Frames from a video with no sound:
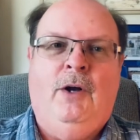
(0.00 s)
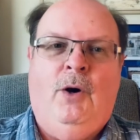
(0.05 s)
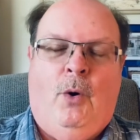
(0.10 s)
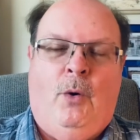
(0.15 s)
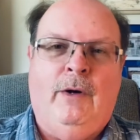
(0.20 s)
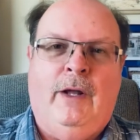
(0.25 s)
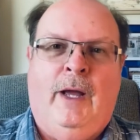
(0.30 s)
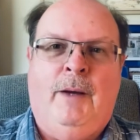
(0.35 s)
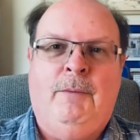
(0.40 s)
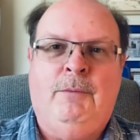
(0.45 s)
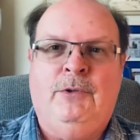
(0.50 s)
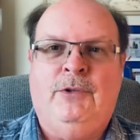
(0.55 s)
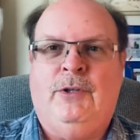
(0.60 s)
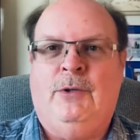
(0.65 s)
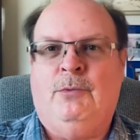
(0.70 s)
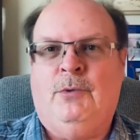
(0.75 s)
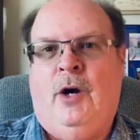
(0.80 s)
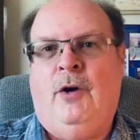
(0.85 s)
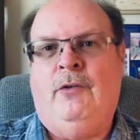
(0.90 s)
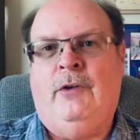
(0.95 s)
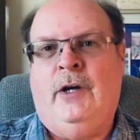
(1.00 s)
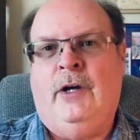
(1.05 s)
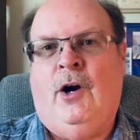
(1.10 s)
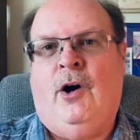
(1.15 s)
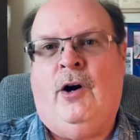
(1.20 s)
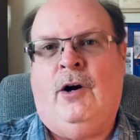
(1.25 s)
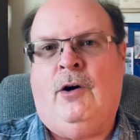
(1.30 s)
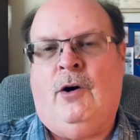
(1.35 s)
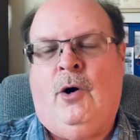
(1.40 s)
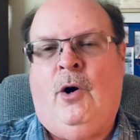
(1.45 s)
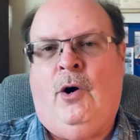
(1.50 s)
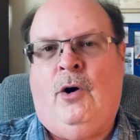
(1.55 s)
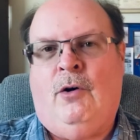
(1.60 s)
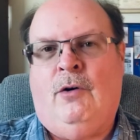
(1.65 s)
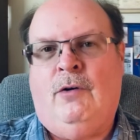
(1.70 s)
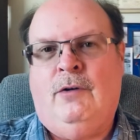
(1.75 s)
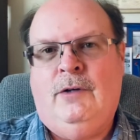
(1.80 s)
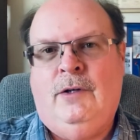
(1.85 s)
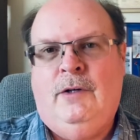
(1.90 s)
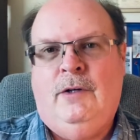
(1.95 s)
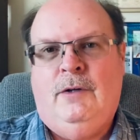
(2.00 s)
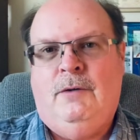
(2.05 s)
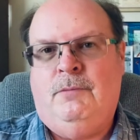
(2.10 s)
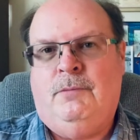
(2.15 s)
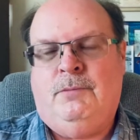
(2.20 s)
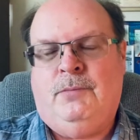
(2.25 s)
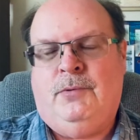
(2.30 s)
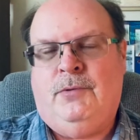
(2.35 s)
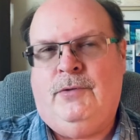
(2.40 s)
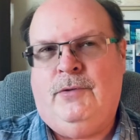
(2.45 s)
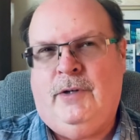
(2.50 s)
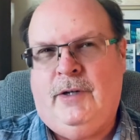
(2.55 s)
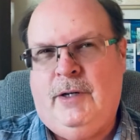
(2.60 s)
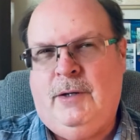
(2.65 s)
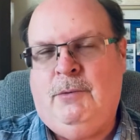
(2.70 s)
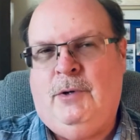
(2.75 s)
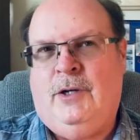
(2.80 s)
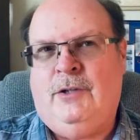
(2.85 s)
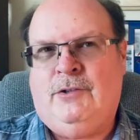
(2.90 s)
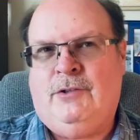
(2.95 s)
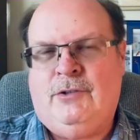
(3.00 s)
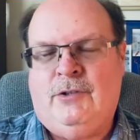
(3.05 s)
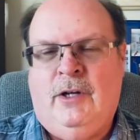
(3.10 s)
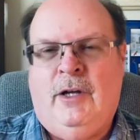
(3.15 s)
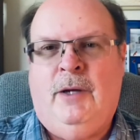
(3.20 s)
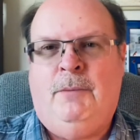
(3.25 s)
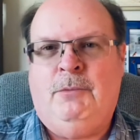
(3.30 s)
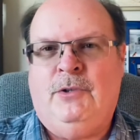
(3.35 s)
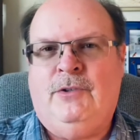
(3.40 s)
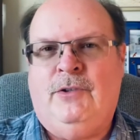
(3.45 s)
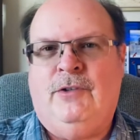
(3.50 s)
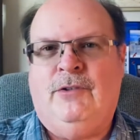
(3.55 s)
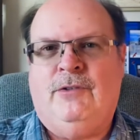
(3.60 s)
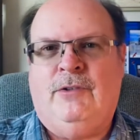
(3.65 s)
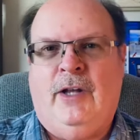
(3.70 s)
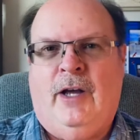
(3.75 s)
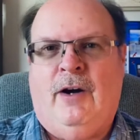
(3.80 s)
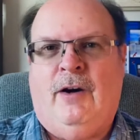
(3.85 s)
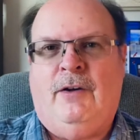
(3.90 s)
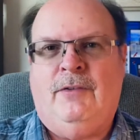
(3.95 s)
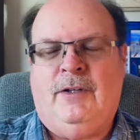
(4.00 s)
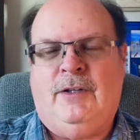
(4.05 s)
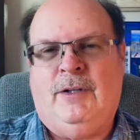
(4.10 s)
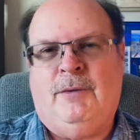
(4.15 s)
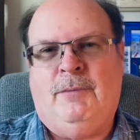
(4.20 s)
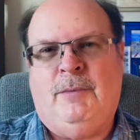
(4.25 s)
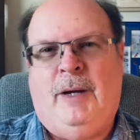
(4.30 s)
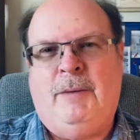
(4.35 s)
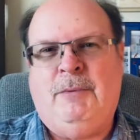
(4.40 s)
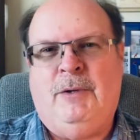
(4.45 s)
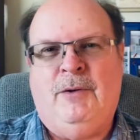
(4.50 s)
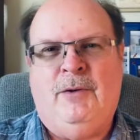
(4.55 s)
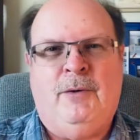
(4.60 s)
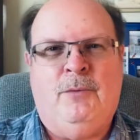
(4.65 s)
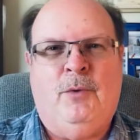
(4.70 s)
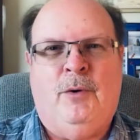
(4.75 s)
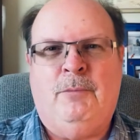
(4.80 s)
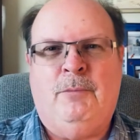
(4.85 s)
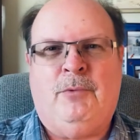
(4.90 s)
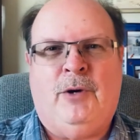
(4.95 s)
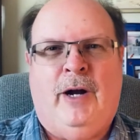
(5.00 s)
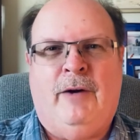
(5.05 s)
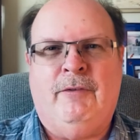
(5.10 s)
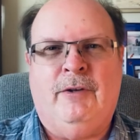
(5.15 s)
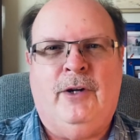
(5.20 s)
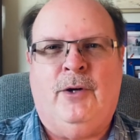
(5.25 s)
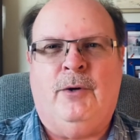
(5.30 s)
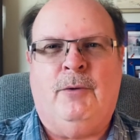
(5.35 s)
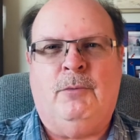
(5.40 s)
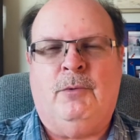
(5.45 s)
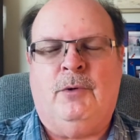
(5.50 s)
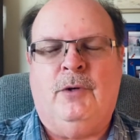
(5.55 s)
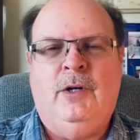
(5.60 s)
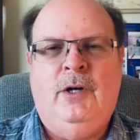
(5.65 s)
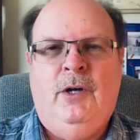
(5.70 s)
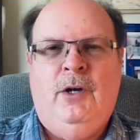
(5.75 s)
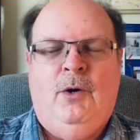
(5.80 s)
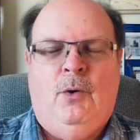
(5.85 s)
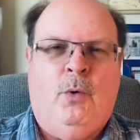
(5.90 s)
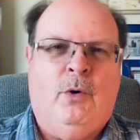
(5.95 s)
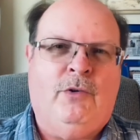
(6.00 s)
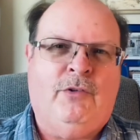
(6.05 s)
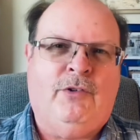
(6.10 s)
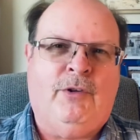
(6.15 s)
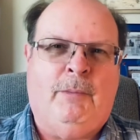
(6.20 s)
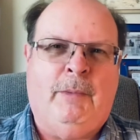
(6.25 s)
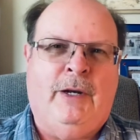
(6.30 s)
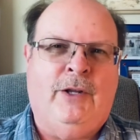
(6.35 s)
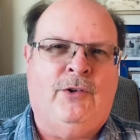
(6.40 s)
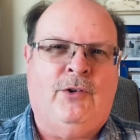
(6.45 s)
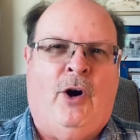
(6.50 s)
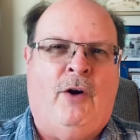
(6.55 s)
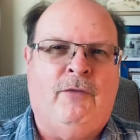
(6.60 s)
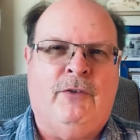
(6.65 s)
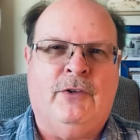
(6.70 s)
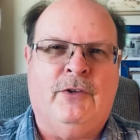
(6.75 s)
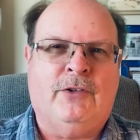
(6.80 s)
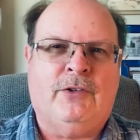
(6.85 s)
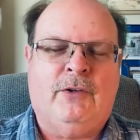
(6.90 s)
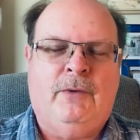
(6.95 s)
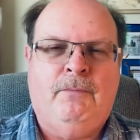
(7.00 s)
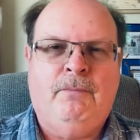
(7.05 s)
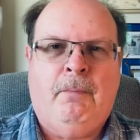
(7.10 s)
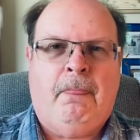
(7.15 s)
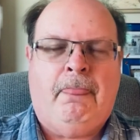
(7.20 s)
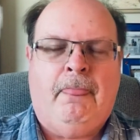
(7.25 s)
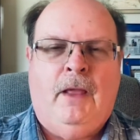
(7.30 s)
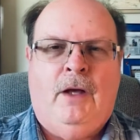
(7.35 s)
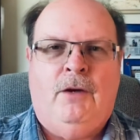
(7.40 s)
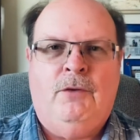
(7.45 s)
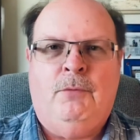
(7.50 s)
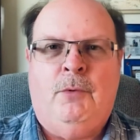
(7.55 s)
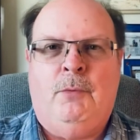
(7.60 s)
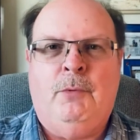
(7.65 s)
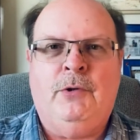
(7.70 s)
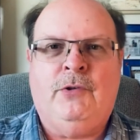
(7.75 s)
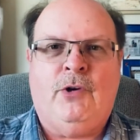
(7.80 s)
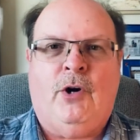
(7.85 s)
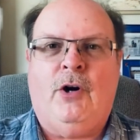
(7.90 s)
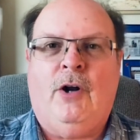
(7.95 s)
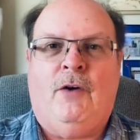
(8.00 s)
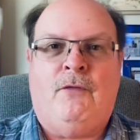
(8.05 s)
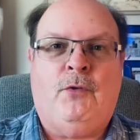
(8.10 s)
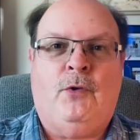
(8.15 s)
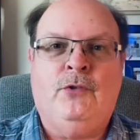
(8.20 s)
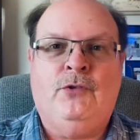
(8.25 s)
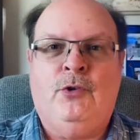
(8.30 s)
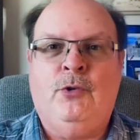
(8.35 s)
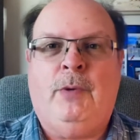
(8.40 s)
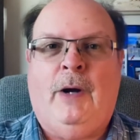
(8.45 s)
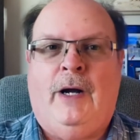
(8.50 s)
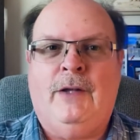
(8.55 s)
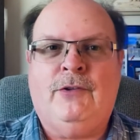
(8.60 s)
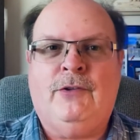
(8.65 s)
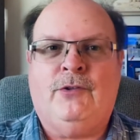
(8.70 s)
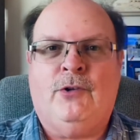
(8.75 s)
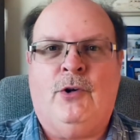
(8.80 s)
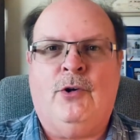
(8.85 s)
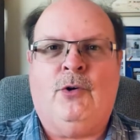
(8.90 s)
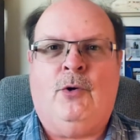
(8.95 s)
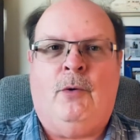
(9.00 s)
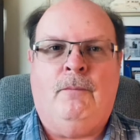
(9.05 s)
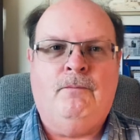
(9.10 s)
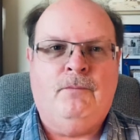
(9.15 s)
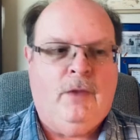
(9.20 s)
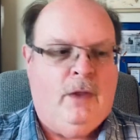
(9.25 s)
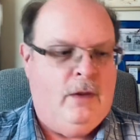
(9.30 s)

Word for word: On Embassy Row, they are all pretty much embassies now. I think there might be like one private home or, or somebody's office. But we start off on DuPont Circle.